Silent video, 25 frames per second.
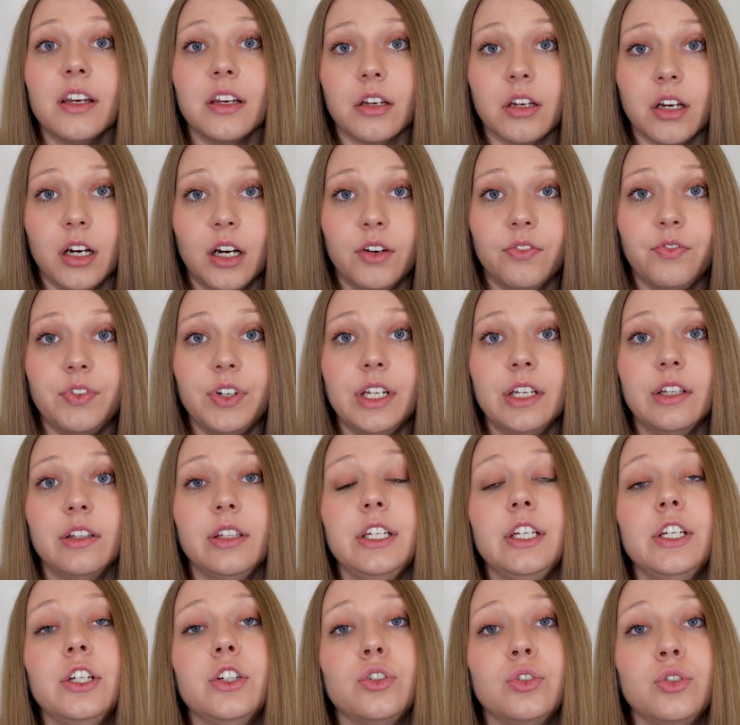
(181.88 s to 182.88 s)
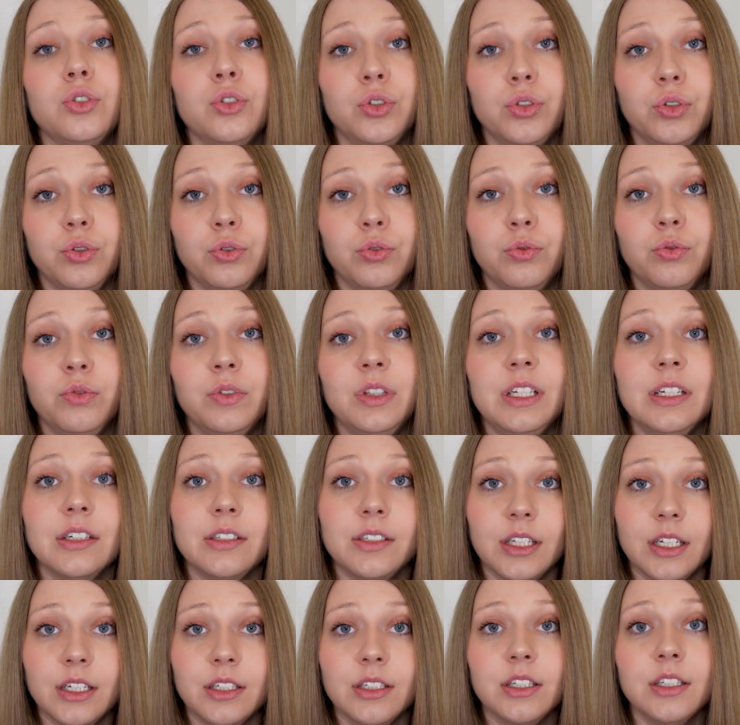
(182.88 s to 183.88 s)
and confidently to the
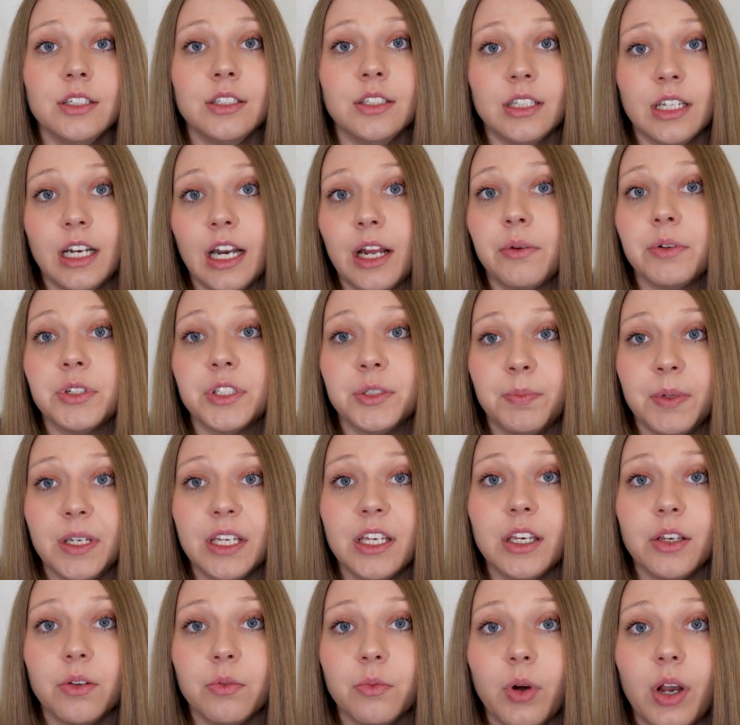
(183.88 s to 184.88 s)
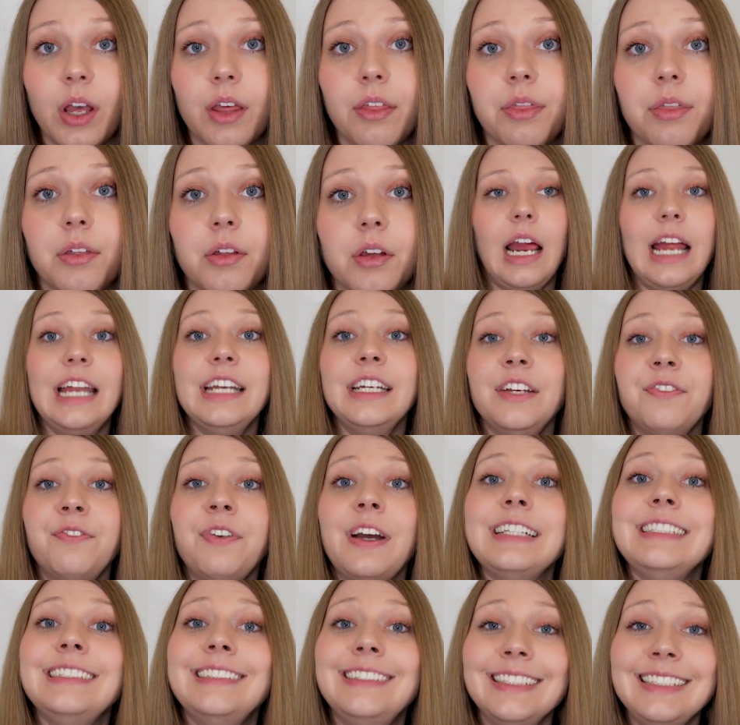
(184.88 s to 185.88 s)
attendings that I was speaking with. And if
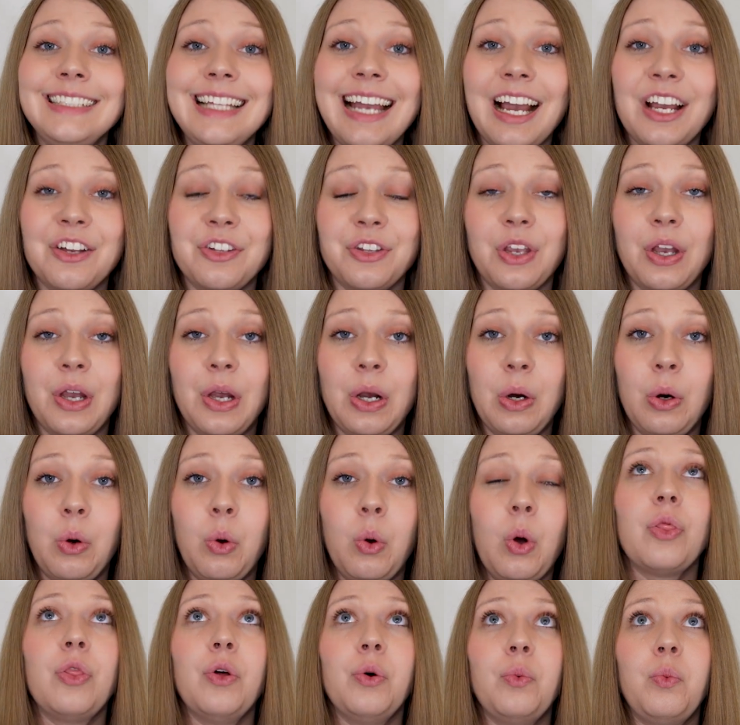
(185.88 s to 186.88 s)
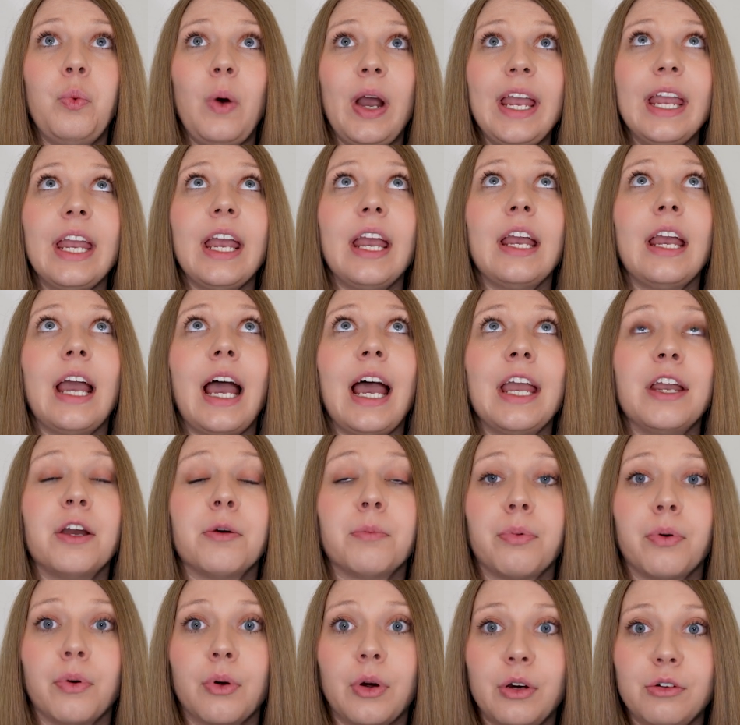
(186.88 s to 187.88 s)
I did not know, the way I
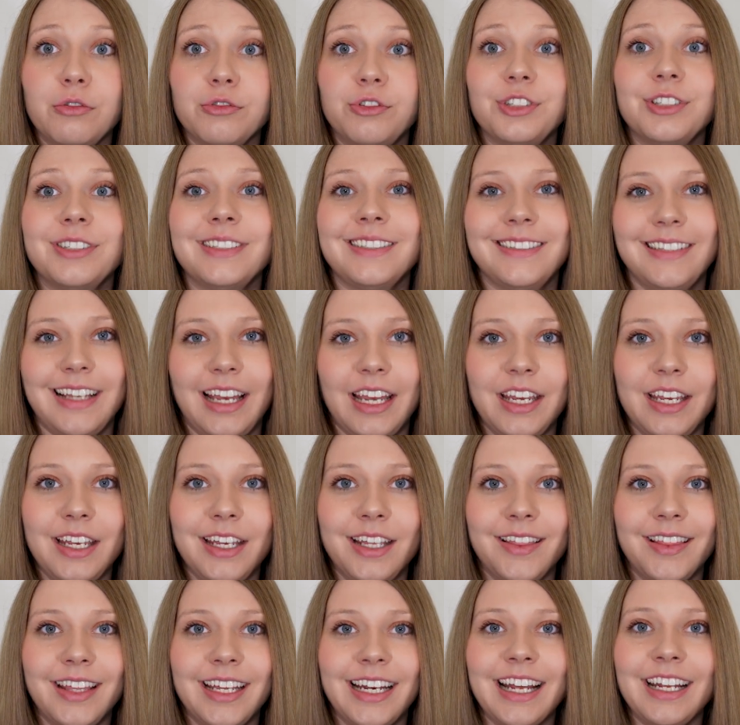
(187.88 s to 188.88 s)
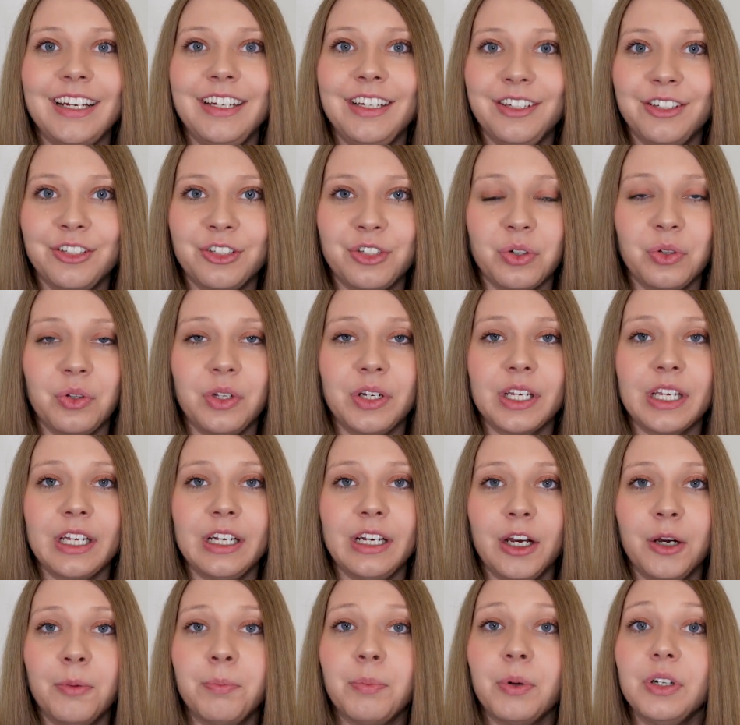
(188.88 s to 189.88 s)
approached saying that I needed to look
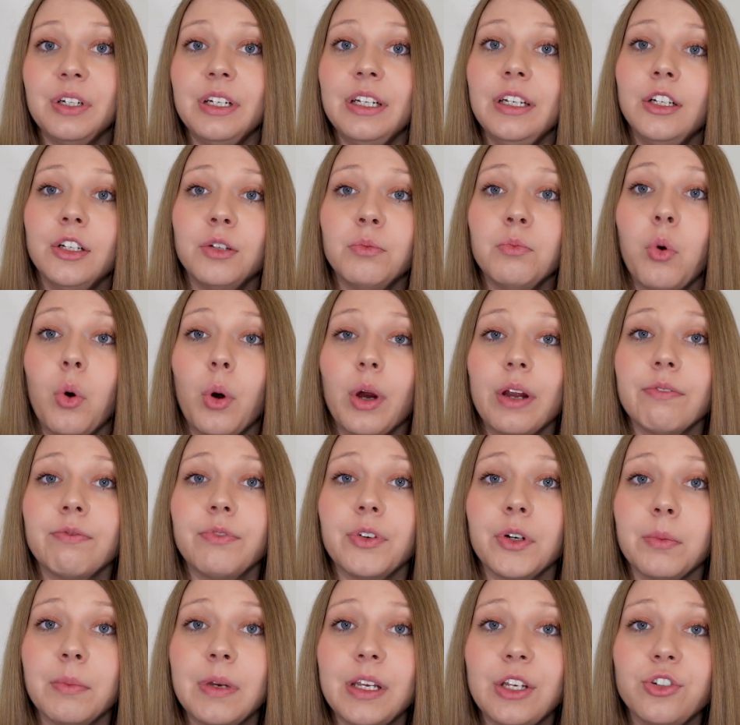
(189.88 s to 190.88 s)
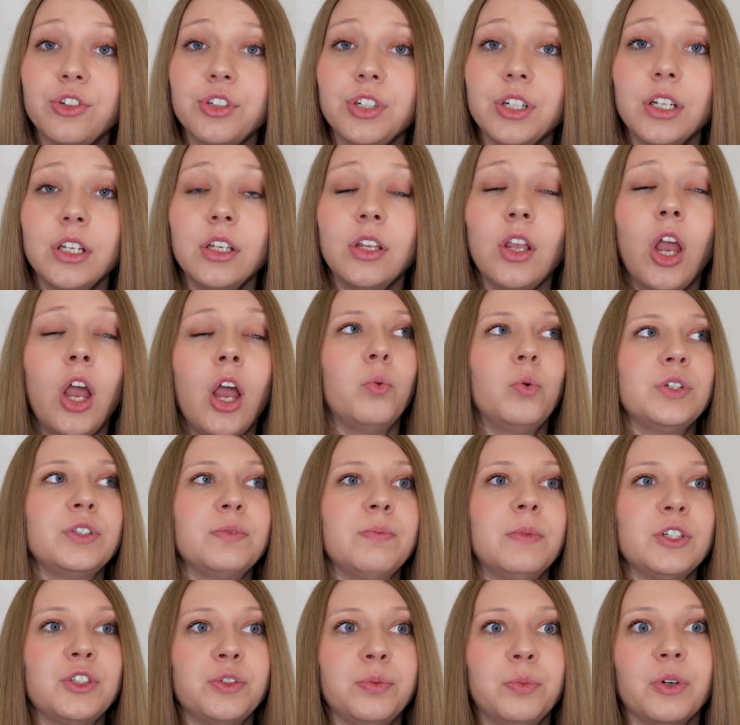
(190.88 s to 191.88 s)
it up or needed more information was
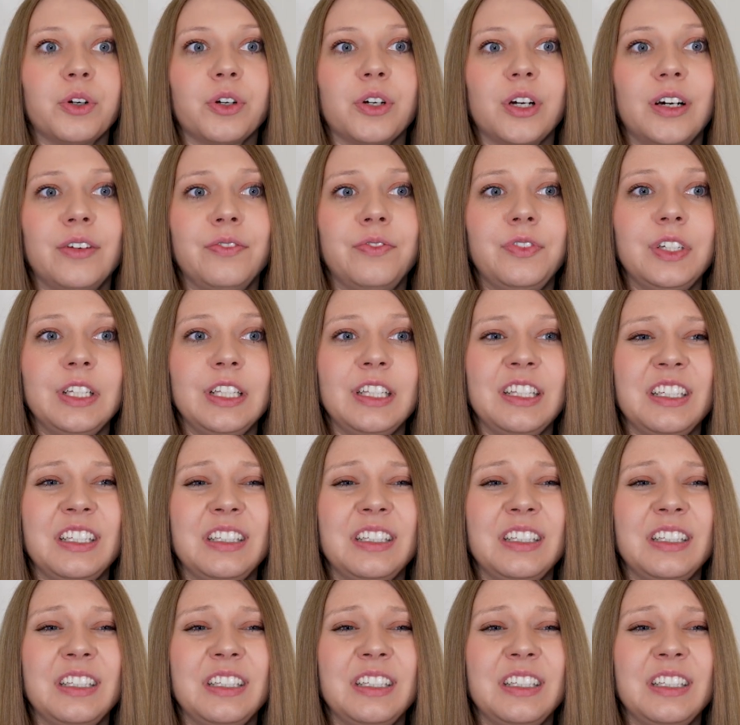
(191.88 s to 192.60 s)
much more confident